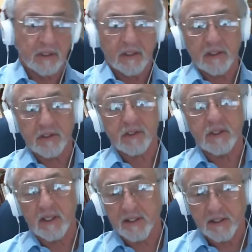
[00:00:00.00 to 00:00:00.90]
It's
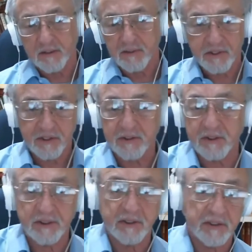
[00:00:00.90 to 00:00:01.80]
not a Christian
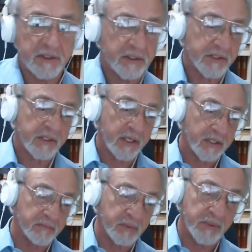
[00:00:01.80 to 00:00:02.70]
thing. It's not
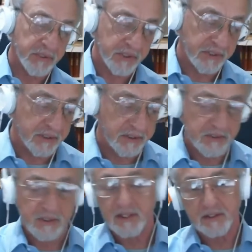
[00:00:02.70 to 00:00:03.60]
a Buddhist thing.
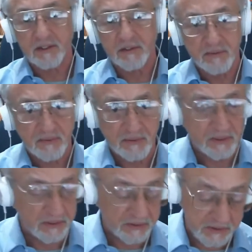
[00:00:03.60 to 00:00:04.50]
It's not a Hindu
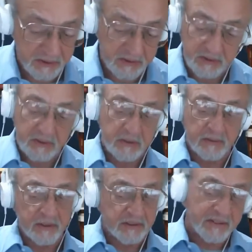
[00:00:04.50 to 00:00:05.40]
thing. It's
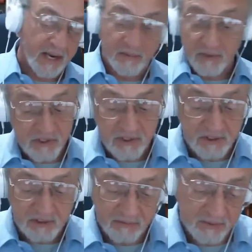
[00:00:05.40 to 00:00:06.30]
or a Taoist
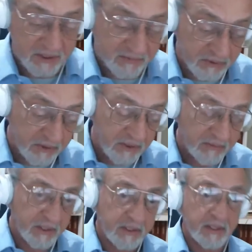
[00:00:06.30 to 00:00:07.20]
thing or whatever,
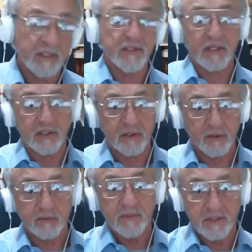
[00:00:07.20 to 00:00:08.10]
right? It's a
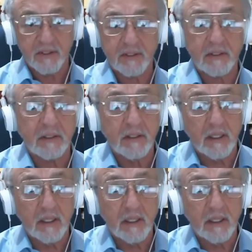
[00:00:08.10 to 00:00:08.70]
human thing.